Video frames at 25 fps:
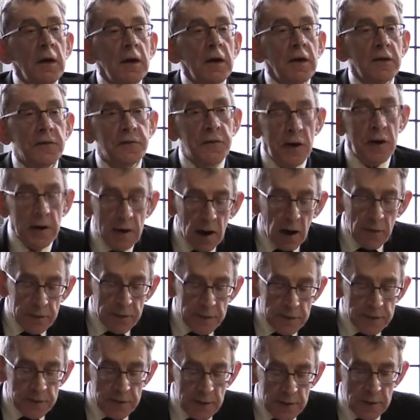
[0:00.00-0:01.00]
It's very
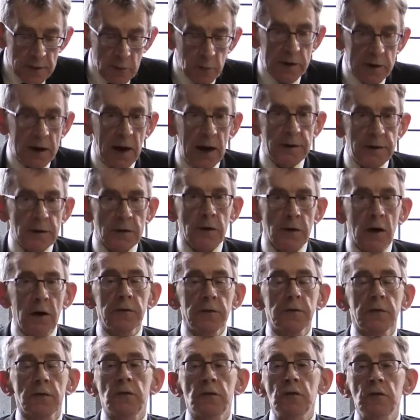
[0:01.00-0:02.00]
often said that we had a
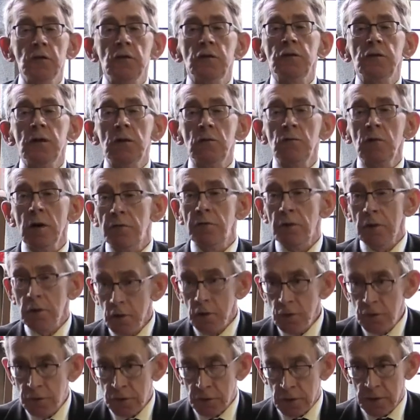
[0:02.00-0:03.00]
constitutional
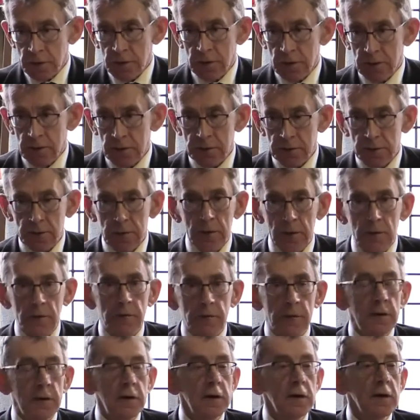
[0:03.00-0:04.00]
revolution in this
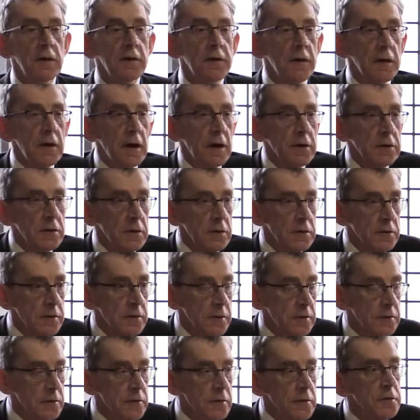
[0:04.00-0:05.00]
country in the
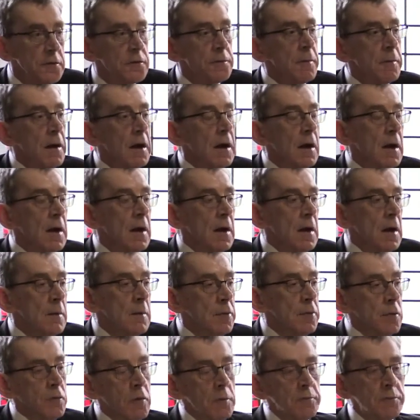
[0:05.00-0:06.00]
1960s.
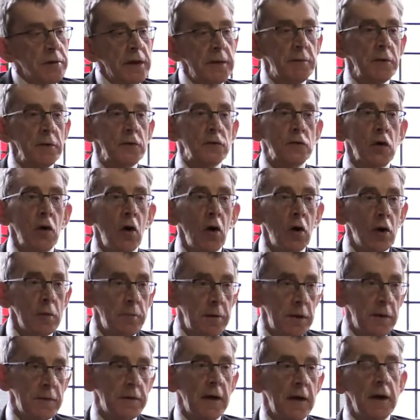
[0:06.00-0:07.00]
But when people talk
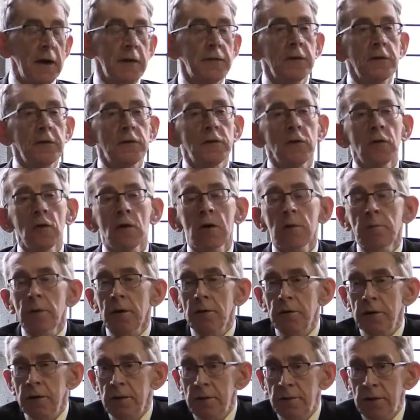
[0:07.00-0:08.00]
about that, they talk
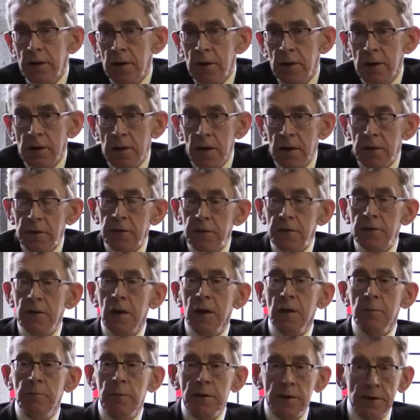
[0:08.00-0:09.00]
about cases
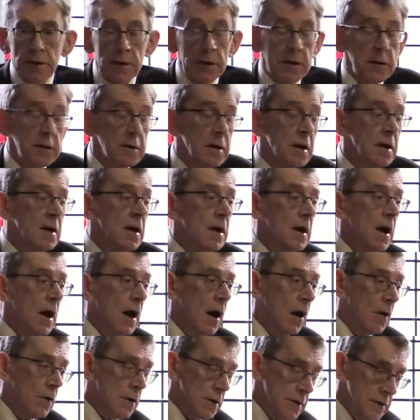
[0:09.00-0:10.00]
like McGee,
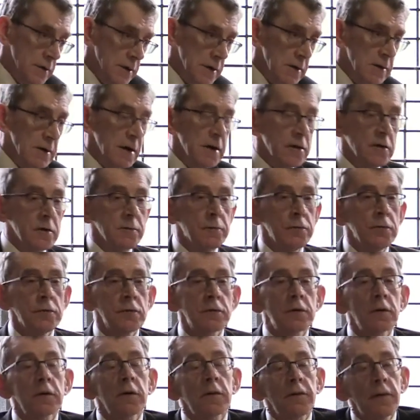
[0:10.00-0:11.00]
or indeed like De
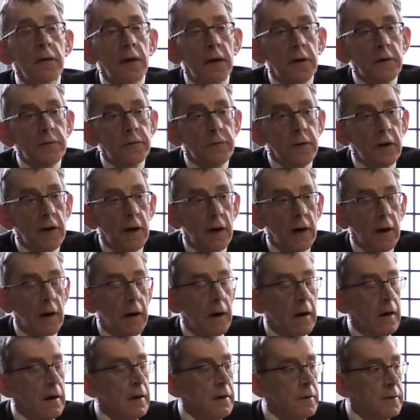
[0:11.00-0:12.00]
Burca
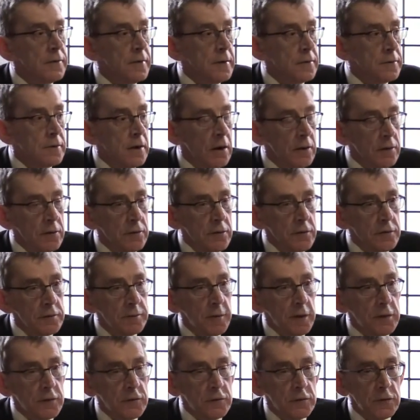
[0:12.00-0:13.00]
that Conor has
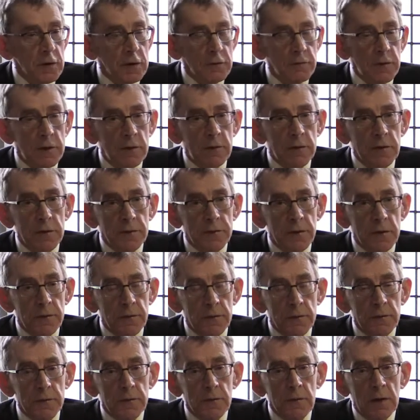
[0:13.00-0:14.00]
mentioned, and various
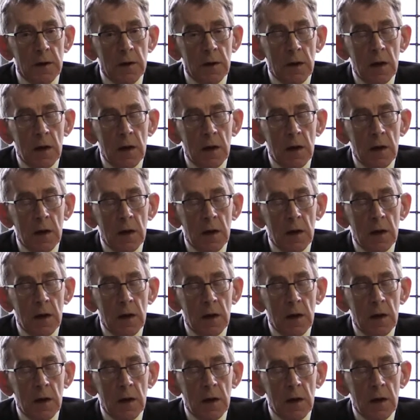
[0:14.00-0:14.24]
others,